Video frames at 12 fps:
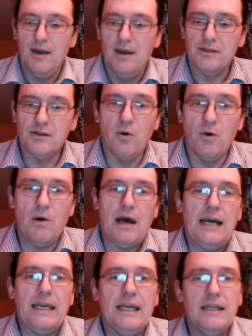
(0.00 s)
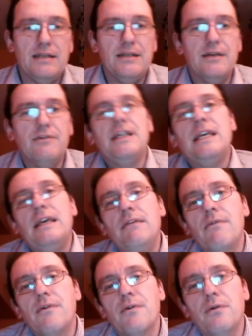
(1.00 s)
So in a tyranny,
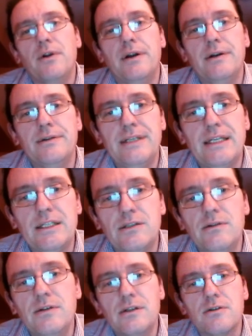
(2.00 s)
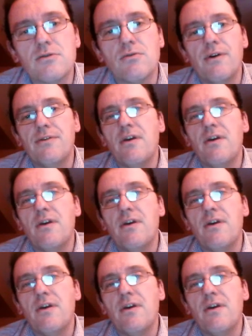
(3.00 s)
the ruler seeks to destroy the